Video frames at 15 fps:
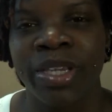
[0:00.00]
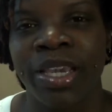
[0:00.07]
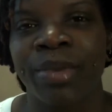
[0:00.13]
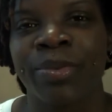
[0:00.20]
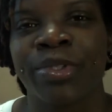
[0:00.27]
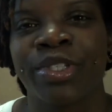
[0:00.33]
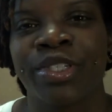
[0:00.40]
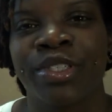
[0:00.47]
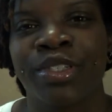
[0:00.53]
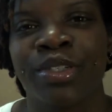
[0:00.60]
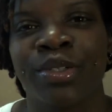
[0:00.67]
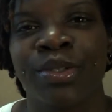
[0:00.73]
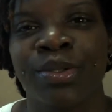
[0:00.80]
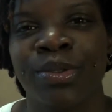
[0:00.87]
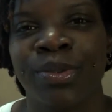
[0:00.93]
be able to
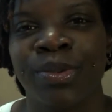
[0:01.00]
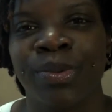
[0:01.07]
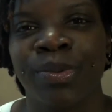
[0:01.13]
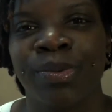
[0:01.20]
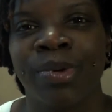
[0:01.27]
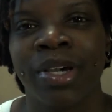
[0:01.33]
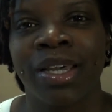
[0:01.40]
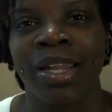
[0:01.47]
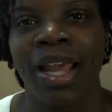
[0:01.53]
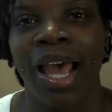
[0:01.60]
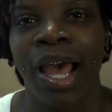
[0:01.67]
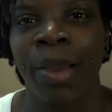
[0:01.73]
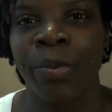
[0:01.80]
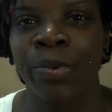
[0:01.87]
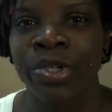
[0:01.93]
do what
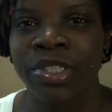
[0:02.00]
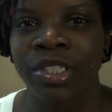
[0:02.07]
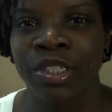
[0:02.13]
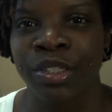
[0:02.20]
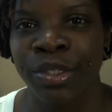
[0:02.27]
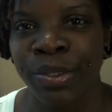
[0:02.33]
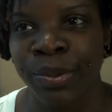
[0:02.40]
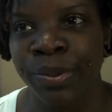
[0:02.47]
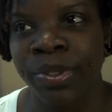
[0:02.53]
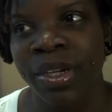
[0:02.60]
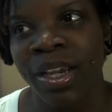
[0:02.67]
I want to do.